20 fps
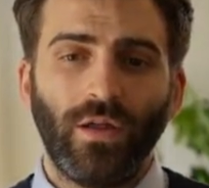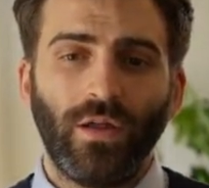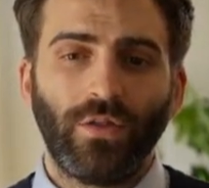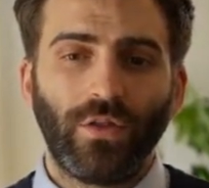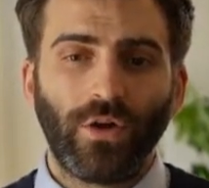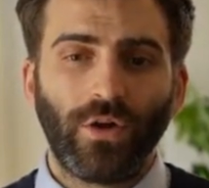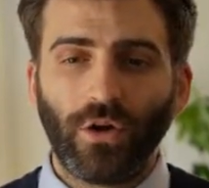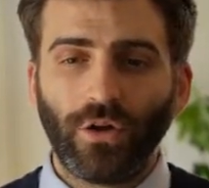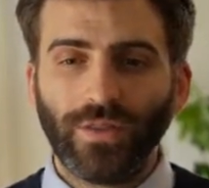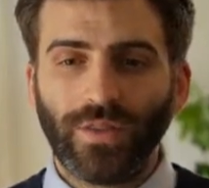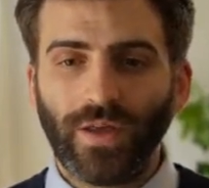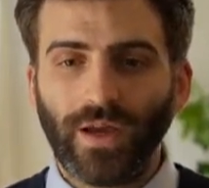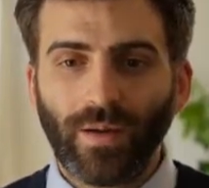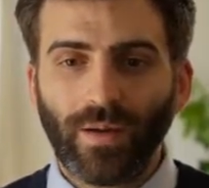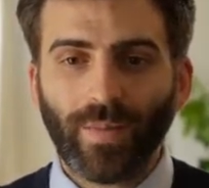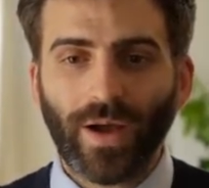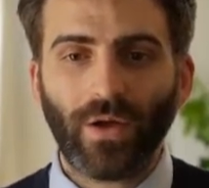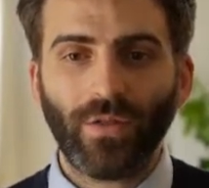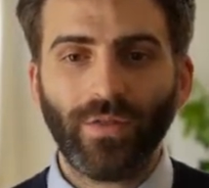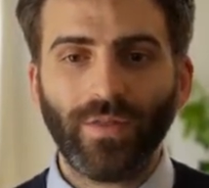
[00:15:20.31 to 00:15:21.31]
The good thing
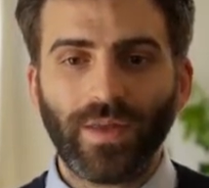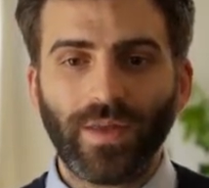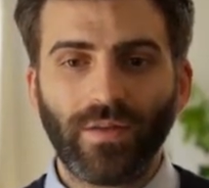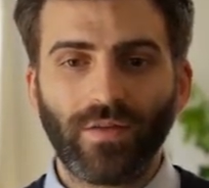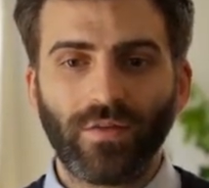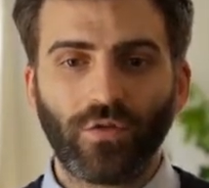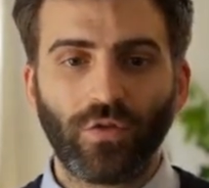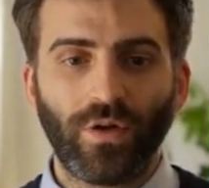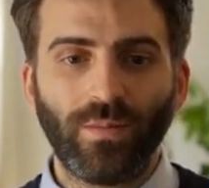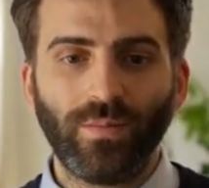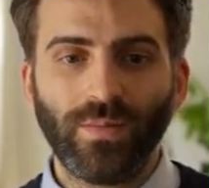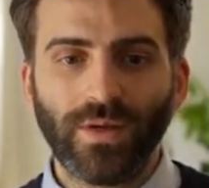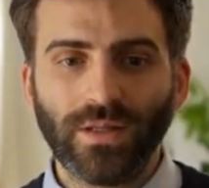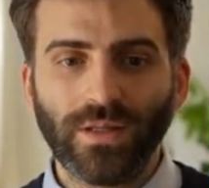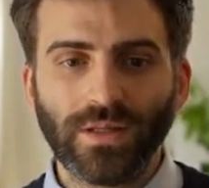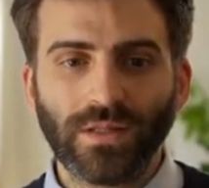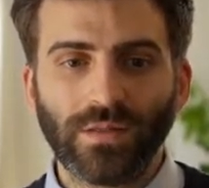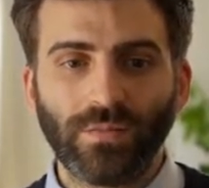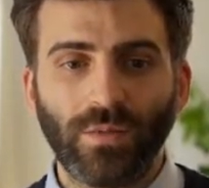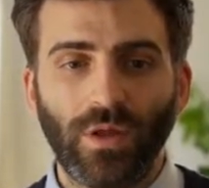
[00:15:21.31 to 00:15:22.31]
about these
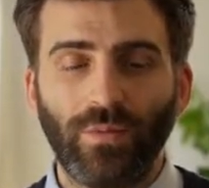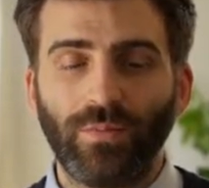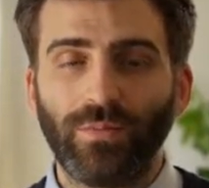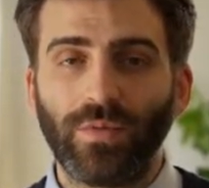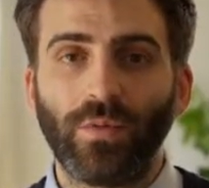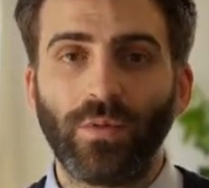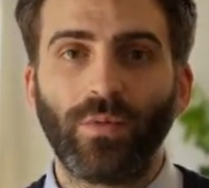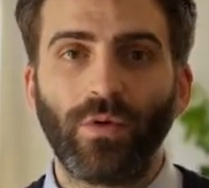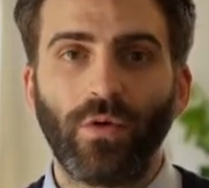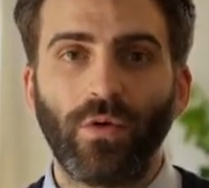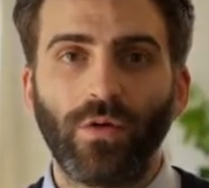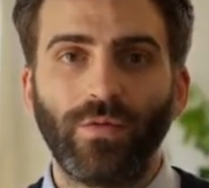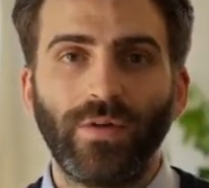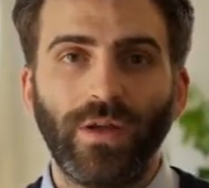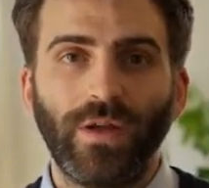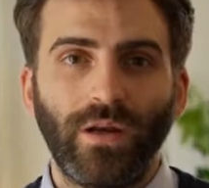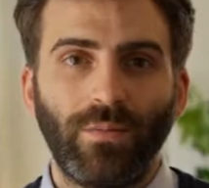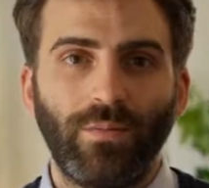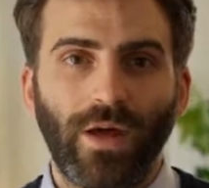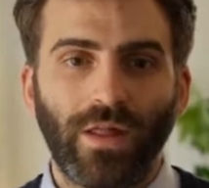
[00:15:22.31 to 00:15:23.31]
treatments, the
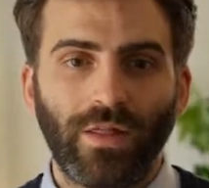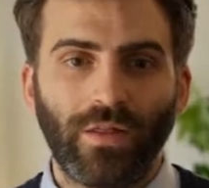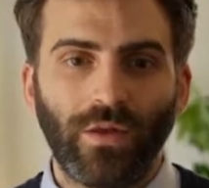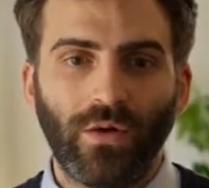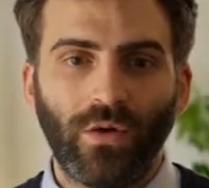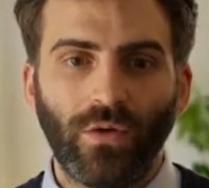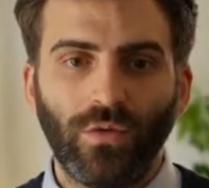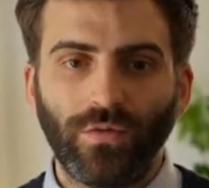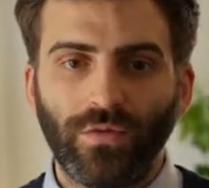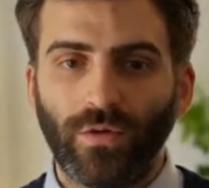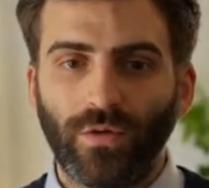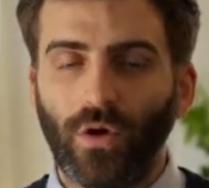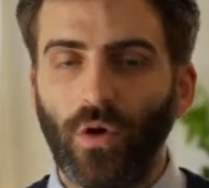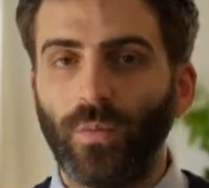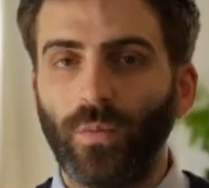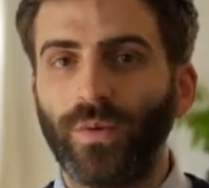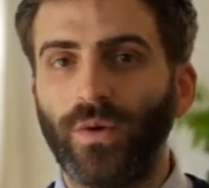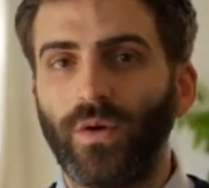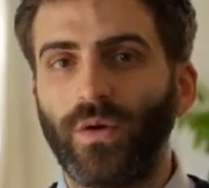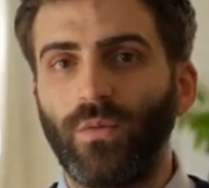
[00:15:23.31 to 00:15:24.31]
buprenorphine and methadone for
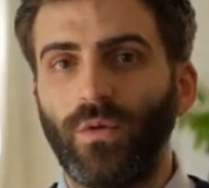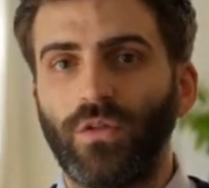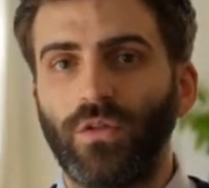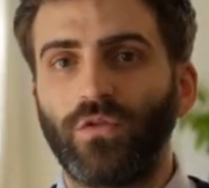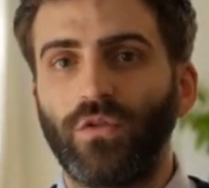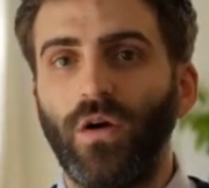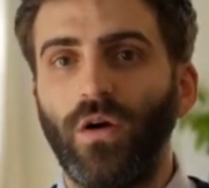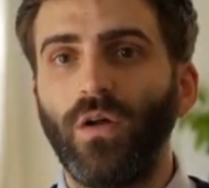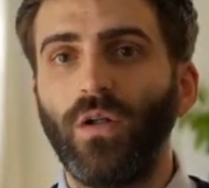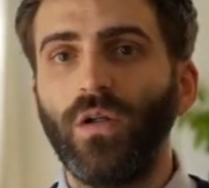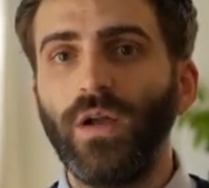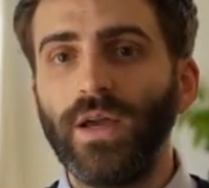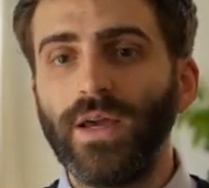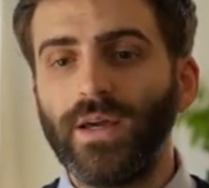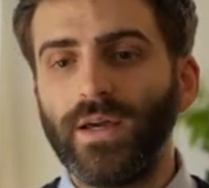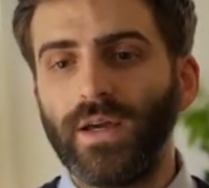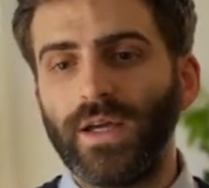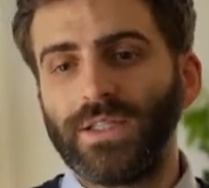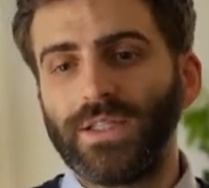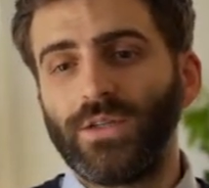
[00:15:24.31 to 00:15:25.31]
opioid withdrawal,
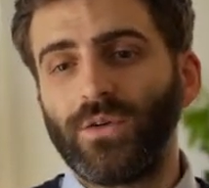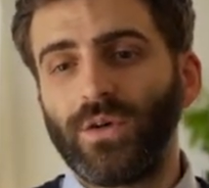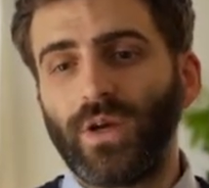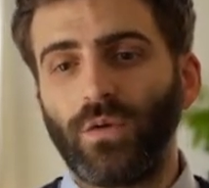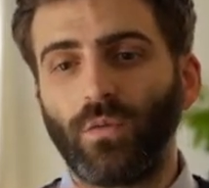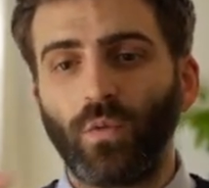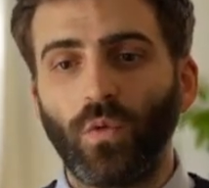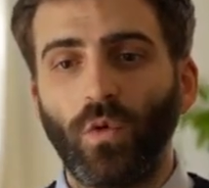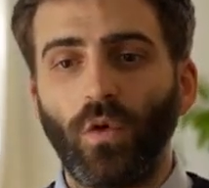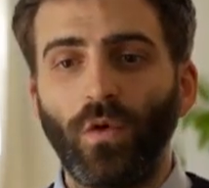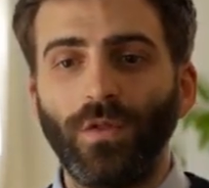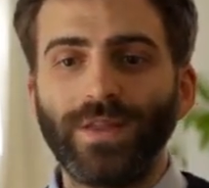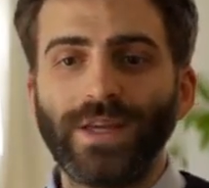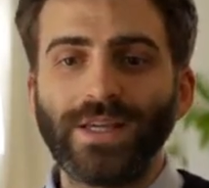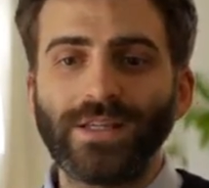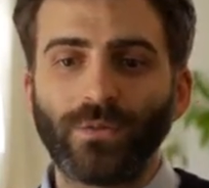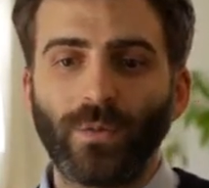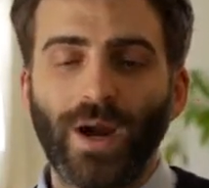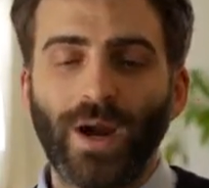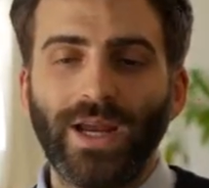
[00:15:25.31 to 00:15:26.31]
is you can roll
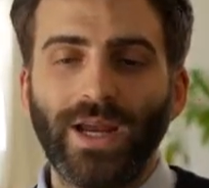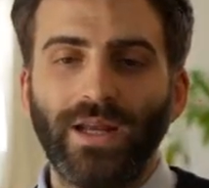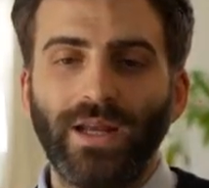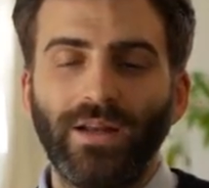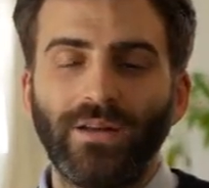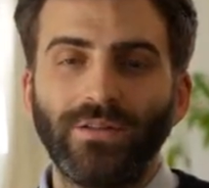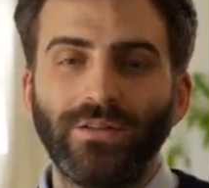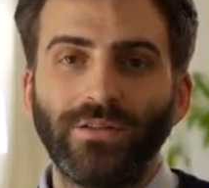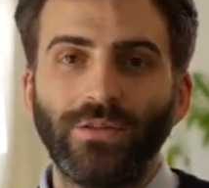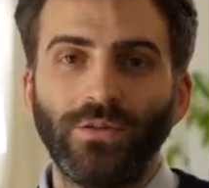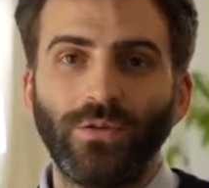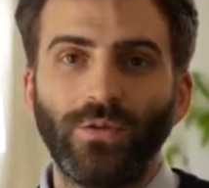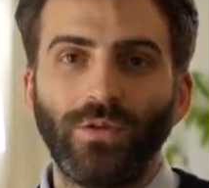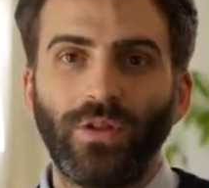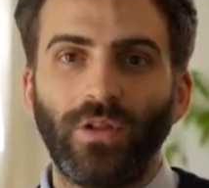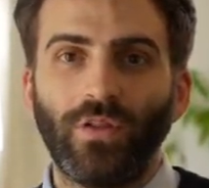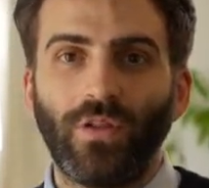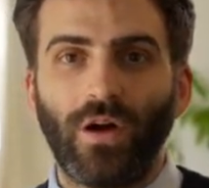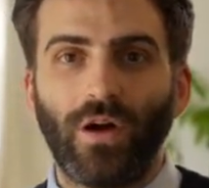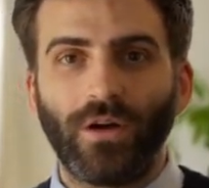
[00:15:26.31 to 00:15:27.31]
these right into the
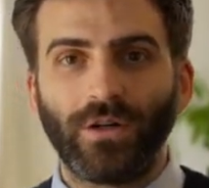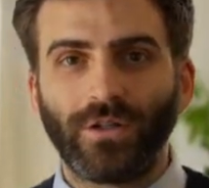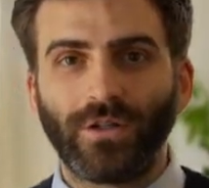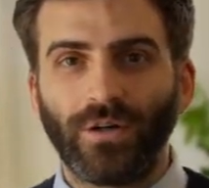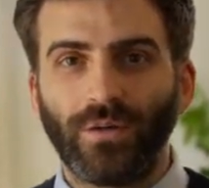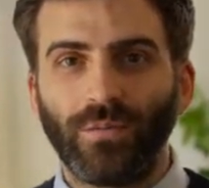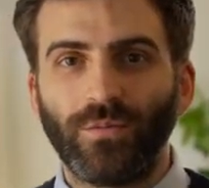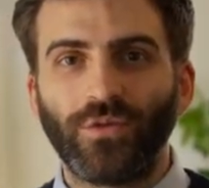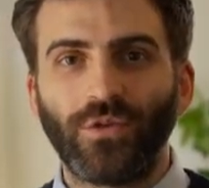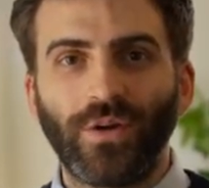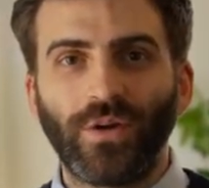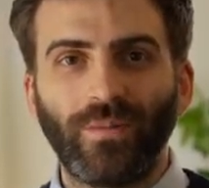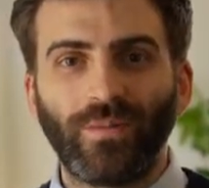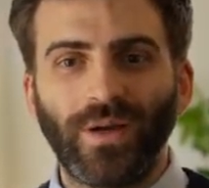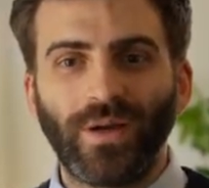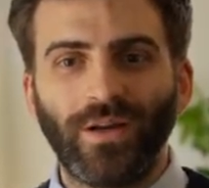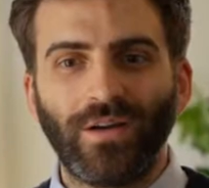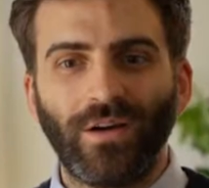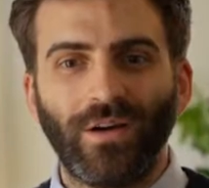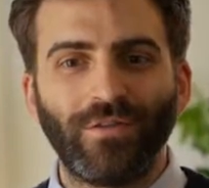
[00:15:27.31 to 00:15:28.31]
long-term
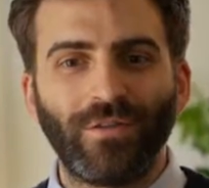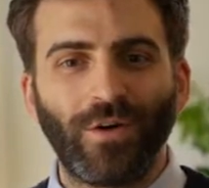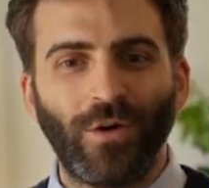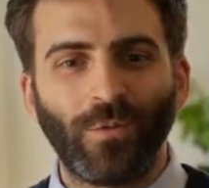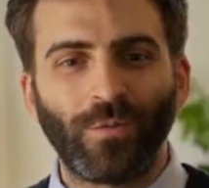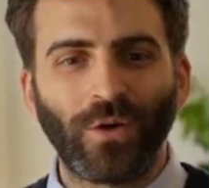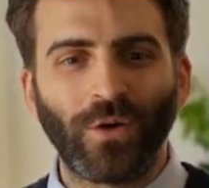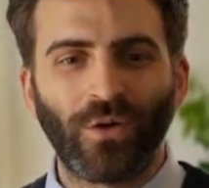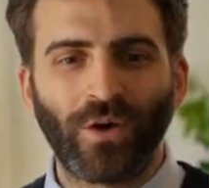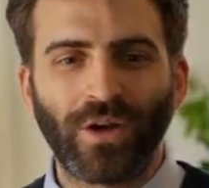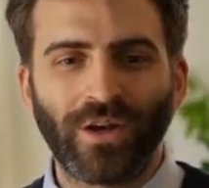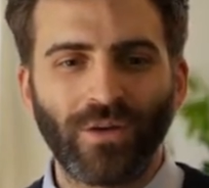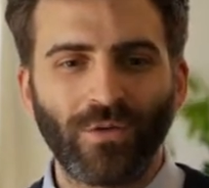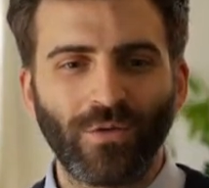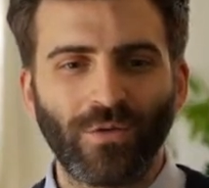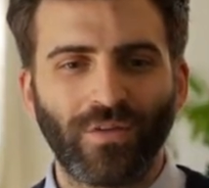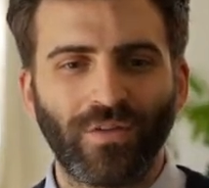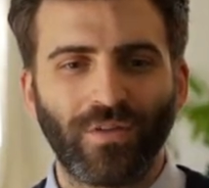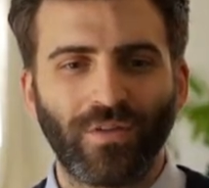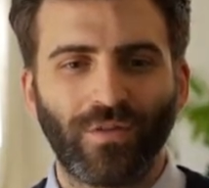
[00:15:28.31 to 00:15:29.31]
treatment of opioid
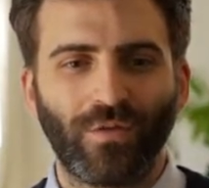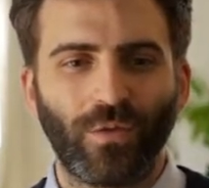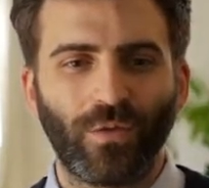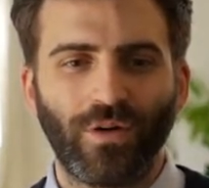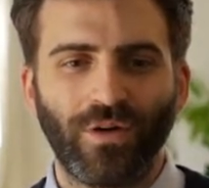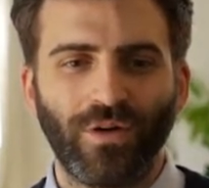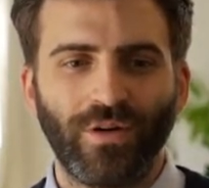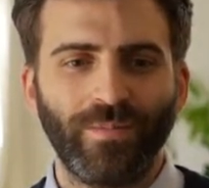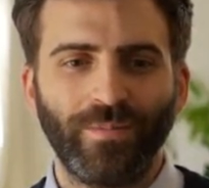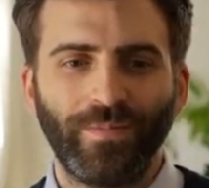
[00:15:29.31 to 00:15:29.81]
use disorder.